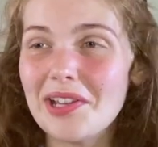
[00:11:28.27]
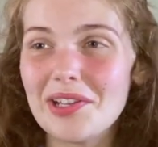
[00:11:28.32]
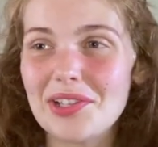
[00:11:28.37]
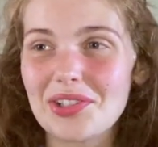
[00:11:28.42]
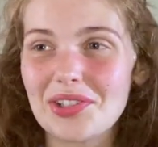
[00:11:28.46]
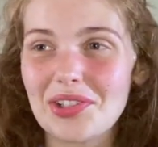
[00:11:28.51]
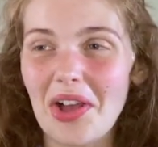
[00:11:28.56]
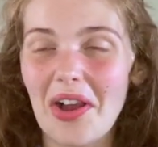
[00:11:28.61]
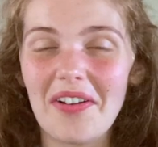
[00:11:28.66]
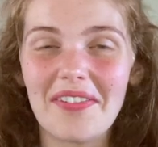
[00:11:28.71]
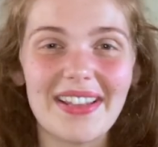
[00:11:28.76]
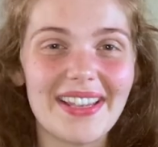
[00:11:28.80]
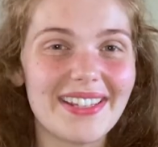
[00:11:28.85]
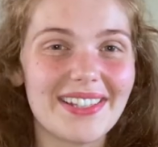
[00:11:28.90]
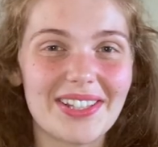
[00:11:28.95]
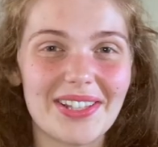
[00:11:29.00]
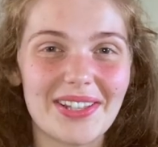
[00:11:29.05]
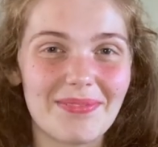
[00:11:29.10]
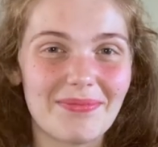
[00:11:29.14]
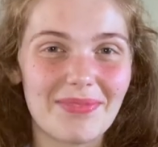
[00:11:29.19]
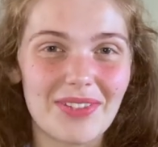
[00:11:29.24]
Sorry
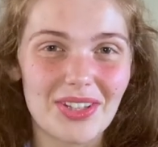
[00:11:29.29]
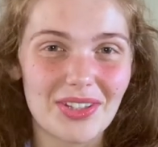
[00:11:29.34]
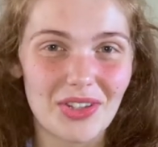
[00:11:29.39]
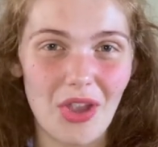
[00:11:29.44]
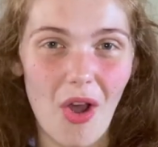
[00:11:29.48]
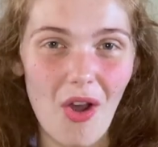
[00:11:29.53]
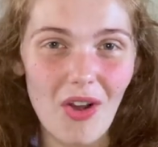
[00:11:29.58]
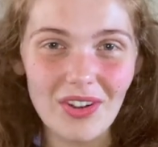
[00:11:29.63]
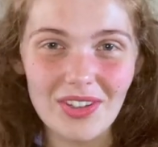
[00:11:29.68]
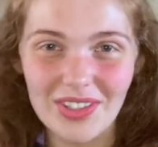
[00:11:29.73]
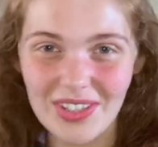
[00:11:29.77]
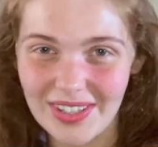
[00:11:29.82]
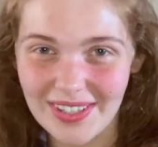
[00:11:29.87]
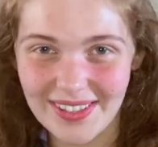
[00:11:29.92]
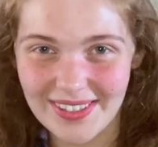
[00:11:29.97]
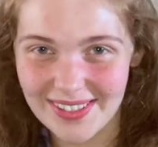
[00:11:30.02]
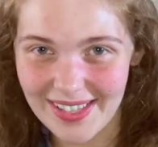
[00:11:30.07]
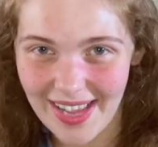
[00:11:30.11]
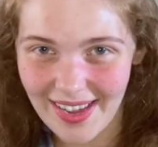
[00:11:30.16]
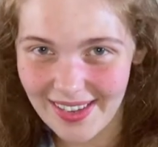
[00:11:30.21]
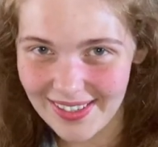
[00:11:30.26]
to doctors
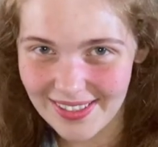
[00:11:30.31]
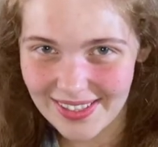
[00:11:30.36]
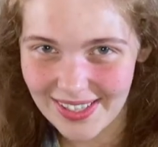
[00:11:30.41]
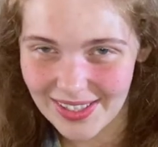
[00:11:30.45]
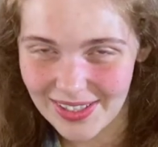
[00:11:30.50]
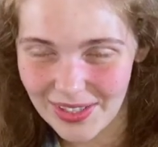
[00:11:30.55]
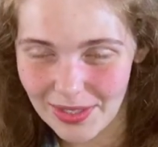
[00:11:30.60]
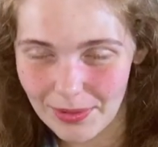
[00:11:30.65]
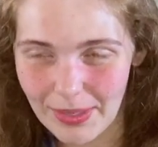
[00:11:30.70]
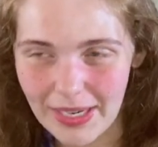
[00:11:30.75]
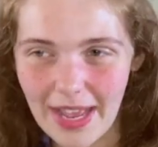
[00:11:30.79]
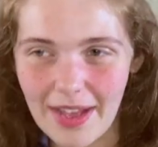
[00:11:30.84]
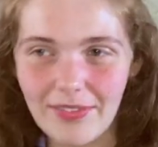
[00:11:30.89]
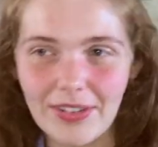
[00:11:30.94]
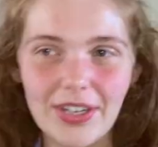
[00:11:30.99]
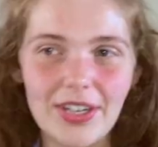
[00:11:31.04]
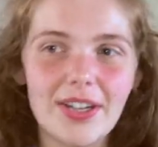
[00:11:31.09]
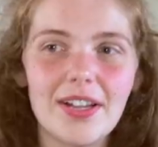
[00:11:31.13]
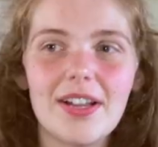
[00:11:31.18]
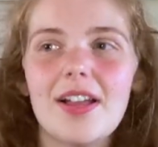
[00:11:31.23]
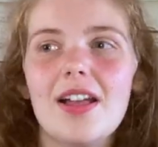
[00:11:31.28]
and scientists or
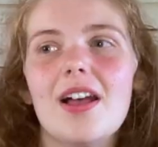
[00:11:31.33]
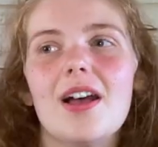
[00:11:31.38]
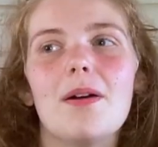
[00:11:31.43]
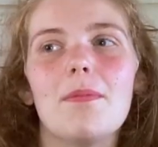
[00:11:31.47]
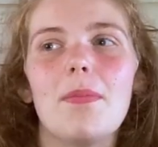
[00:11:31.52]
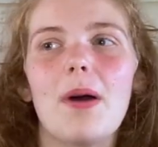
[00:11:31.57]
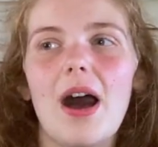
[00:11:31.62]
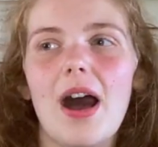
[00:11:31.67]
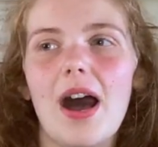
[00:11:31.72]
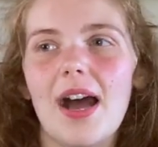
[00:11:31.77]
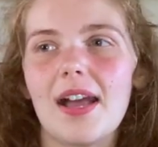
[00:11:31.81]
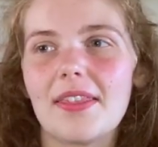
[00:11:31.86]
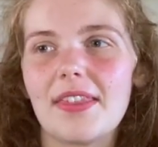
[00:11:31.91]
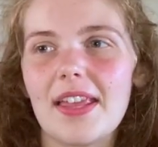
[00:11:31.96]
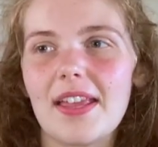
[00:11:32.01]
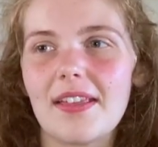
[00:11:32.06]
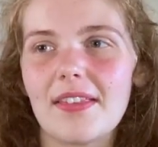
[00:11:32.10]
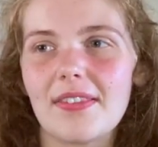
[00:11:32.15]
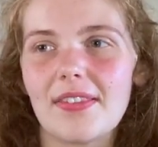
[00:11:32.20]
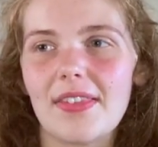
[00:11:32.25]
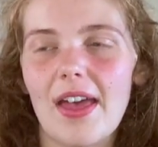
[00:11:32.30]
whatever, but I
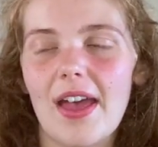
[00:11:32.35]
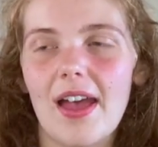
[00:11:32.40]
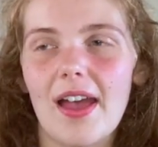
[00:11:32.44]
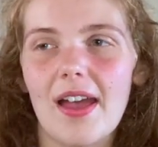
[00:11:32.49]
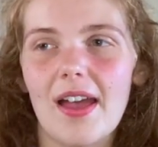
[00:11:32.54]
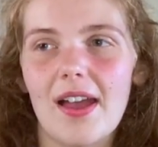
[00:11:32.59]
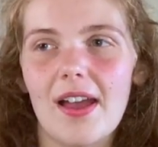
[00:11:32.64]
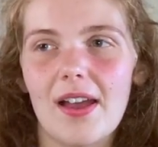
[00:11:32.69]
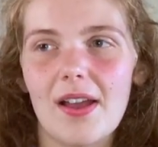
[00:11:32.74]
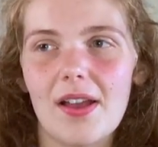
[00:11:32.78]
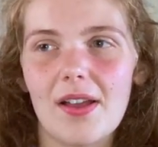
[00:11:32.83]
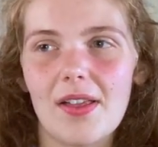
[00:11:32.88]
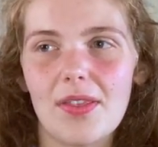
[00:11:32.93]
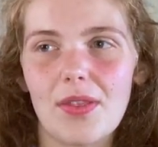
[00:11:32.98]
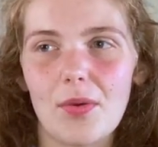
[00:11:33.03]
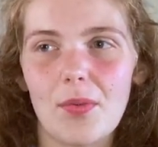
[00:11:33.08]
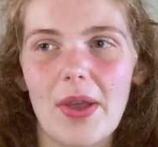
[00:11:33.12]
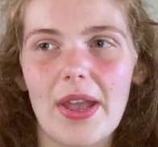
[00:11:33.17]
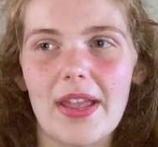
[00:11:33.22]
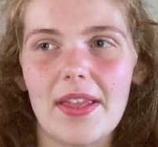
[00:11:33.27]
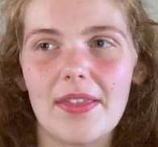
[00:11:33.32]
think that
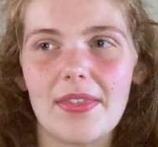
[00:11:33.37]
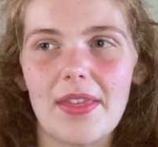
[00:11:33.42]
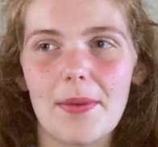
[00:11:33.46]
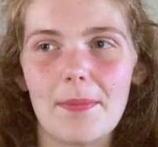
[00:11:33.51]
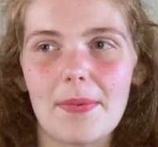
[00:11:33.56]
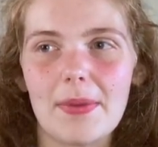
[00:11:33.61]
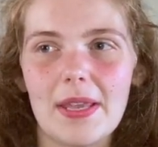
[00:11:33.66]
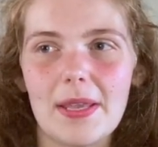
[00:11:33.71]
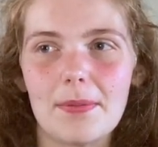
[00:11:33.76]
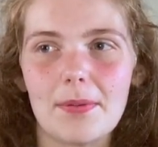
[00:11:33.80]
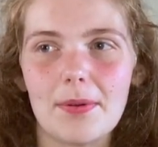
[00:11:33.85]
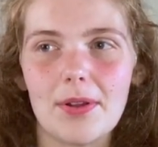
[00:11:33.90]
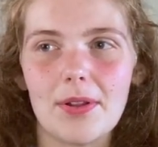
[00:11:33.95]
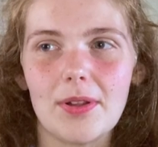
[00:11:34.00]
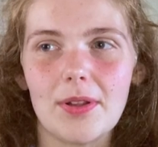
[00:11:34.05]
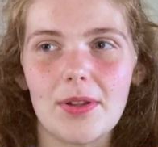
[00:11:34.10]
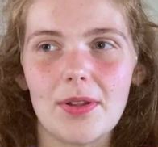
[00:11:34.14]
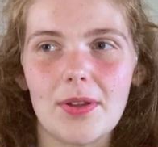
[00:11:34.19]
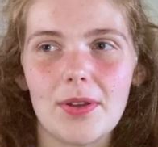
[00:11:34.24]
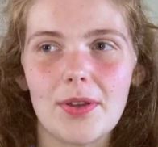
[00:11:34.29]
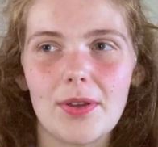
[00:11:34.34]
the way that
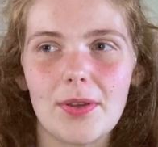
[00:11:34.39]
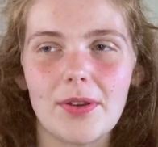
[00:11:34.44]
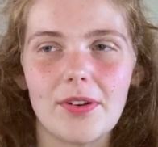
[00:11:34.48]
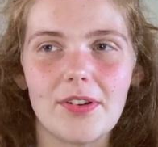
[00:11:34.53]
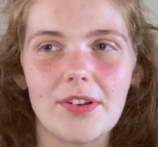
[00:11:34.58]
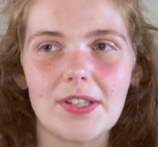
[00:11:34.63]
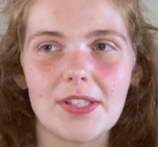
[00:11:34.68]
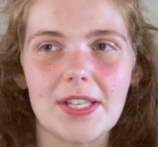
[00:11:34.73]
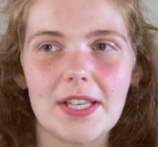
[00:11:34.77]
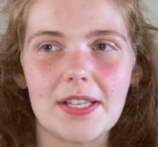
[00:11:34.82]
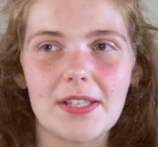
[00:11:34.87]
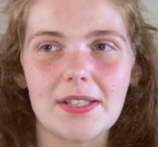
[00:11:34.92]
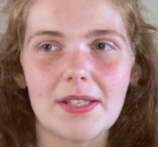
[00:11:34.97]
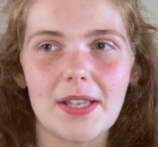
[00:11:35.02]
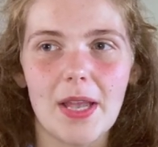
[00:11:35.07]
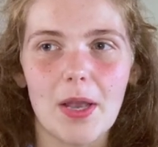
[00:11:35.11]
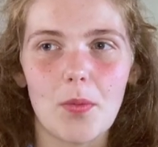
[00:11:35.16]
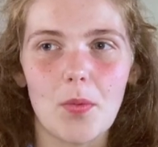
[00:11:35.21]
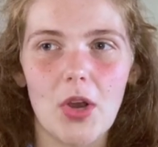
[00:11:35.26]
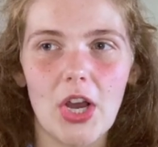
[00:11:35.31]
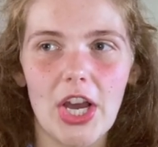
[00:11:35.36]
people who are
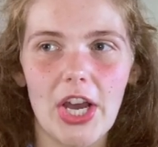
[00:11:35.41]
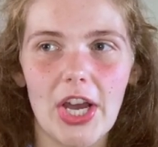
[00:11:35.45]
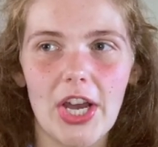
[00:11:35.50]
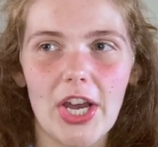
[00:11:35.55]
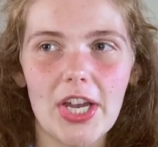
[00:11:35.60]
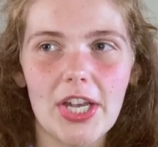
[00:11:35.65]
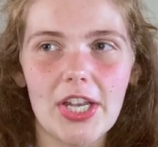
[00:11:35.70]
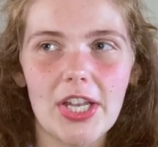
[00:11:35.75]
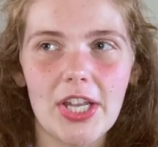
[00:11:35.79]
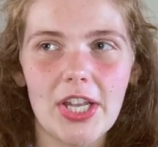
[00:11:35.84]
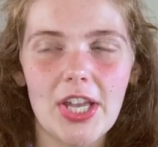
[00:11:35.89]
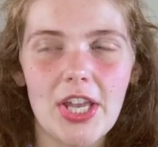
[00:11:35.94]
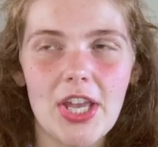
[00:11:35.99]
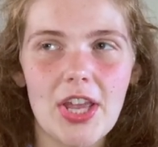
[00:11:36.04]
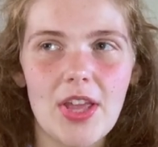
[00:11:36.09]
autistic work,